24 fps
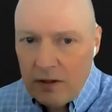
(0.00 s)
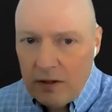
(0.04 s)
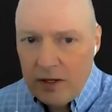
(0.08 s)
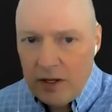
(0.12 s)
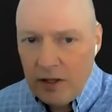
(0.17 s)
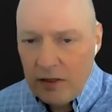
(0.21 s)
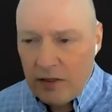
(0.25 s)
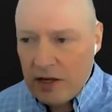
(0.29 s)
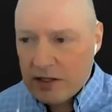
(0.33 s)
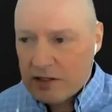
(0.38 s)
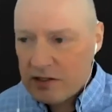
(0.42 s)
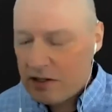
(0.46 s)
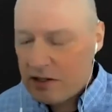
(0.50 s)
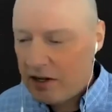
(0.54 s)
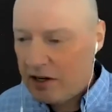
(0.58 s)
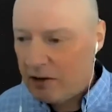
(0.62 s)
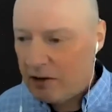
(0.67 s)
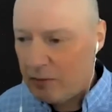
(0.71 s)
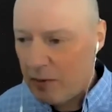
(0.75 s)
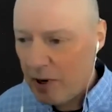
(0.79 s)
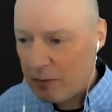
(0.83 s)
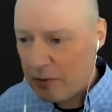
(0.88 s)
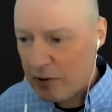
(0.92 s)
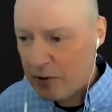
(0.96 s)
That's the end of
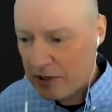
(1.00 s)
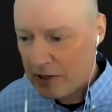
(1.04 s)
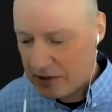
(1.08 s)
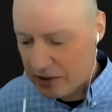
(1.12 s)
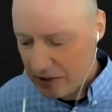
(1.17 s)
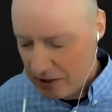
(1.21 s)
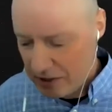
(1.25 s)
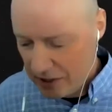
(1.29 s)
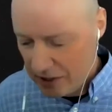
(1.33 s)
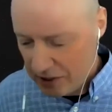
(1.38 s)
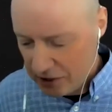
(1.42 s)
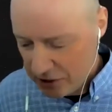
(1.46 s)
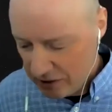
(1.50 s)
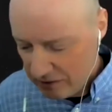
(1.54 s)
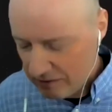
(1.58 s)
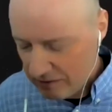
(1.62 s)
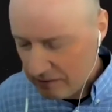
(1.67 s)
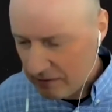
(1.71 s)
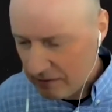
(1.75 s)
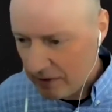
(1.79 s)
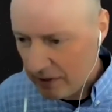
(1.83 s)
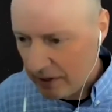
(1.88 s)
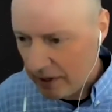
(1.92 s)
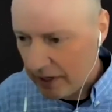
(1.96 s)
my presentation.
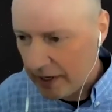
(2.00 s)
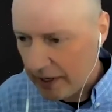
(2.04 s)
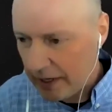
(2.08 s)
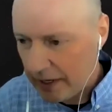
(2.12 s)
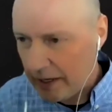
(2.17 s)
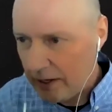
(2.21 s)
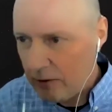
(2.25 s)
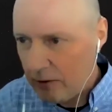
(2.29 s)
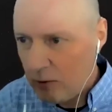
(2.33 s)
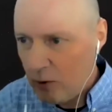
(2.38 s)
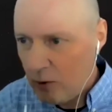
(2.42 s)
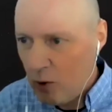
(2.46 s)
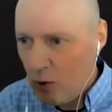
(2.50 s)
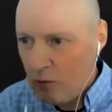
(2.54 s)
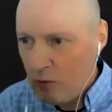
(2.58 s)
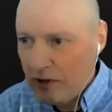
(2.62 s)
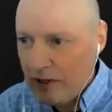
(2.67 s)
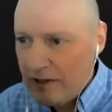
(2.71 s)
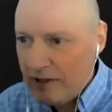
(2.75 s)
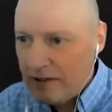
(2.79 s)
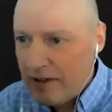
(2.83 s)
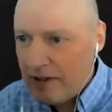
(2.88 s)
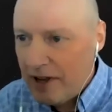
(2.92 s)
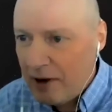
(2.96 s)
Hopefully
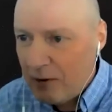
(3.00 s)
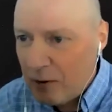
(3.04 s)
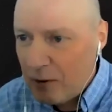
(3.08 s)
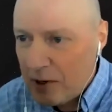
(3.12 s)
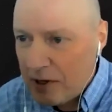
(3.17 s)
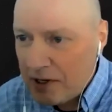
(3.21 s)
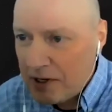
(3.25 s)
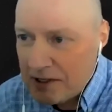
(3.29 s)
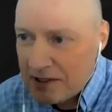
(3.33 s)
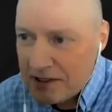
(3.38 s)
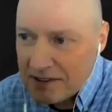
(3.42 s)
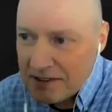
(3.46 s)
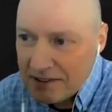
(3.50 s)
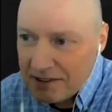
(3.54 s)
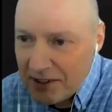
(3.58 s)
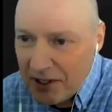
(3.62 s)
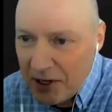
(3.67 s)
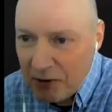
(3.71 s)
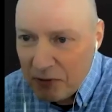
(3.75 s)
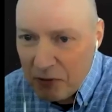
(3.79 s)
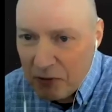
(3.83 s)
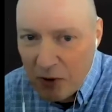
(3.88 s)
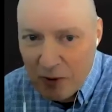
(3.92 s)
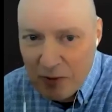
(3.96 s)
that was
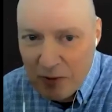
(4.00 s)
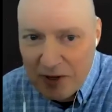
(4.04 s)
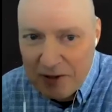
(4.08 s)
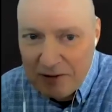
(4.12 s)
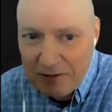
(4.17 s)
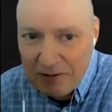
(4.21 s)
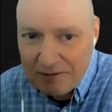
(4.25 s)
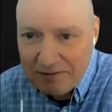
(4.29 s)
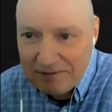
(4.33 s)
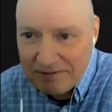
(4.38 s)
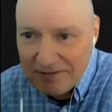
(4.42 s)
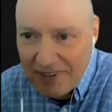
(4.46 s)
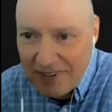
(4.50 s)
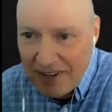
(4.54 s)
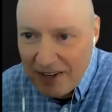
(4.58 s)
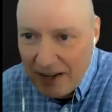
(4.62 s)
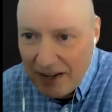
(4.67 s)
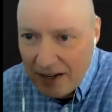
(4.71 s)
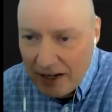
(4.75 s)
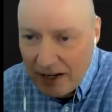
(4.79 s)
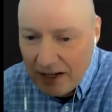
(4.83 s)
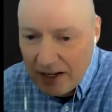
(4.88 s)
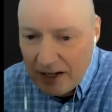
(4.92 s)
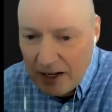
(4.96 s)
informative.
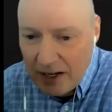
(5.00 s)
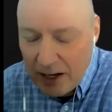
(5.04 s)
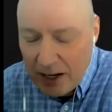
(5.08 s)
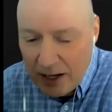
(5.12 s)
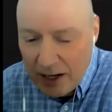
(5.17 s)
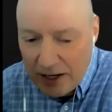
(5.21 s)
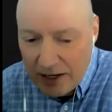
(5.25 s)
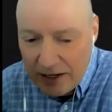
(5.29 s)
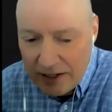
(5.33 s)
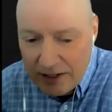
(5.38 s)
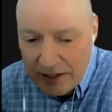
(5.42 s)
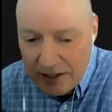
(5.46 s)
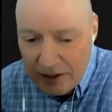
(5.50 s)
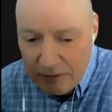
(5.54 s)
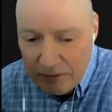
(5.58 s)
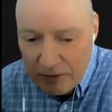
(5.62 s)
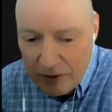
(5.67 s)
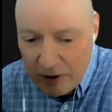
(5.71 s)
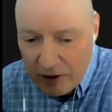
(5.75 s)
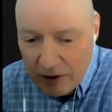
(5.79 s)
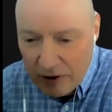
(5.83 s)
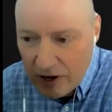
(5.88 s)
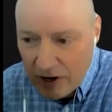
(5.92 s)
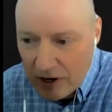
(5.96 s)
If
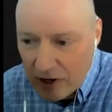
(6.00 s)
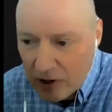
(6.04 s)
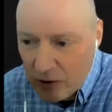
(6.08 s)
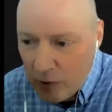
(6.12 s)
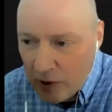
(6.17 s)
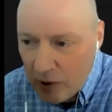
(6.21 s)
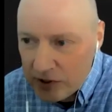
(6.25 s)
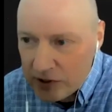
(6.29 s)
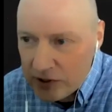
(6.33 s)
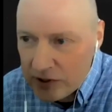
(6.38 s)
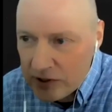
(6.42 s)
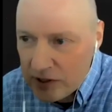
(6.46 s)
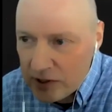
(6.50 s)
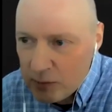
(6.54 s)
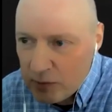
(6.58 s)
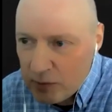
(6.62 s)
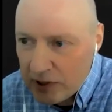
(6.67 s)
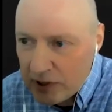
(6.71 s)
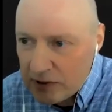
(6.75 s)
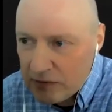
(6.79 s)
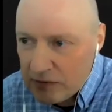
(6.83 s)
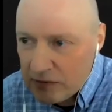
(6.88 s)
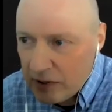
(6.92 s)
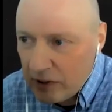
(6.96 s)
there are questions,
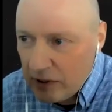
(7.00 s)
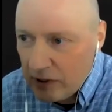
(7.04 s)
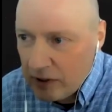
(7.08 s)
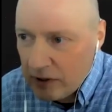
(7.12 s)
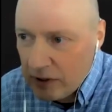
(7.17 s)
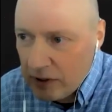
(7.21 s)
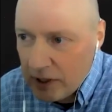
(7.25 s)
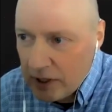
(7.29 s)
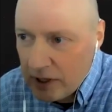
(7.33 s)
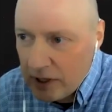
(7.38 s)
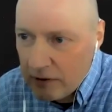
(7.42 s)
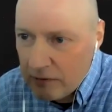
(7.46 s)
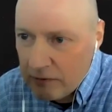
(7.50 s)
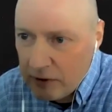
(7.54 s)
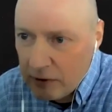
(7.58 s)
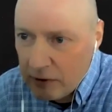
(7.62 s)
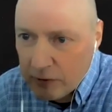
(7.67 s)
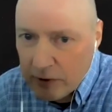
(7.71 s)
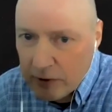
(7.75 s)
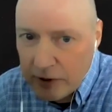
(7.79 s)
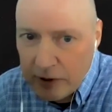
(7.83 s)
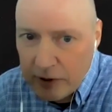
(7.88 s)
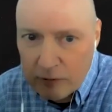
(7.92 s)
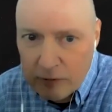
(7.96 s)
please feel
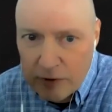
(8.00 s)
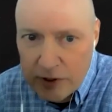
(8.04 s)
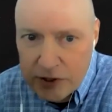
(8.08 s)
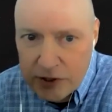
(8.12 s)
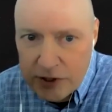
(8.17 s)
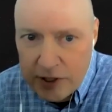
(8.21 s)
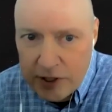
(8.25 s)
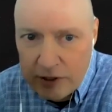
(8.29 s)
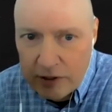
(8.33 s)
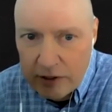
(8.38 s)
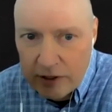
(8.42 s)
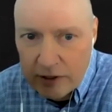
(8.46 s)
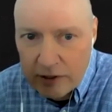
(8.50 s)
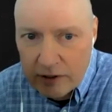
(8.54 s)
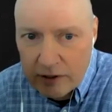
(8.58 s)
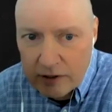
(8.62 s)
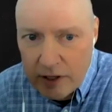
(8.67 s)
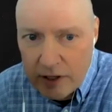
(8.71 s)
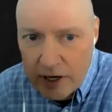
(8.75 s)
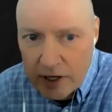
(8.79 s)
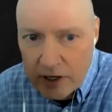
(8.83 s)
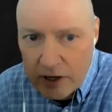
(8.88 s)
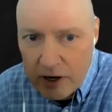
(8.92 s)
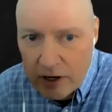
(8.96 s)
free to reach out
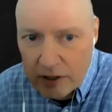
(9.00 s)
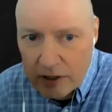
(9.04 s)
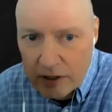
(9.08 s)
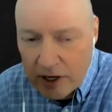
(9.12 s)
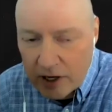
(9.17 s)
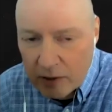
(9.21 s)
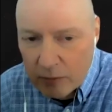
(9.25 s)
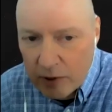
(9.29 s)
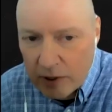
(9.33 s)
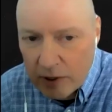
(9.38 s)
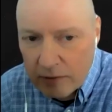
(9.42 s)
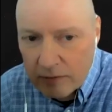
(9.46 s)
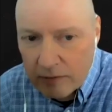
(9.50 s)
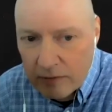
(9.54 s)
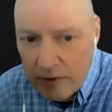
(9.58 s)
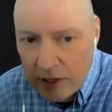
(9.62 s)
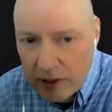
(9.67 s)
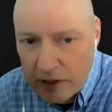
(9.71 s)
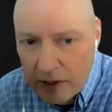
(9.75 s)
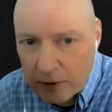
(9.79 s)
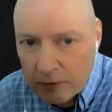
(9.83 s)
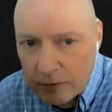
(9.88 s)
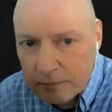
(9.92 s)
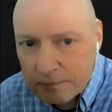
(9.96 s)
and contact me.
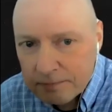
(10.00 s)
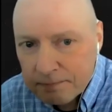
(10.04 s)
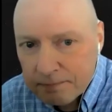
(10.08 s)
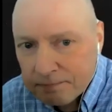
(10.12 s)
Thank you.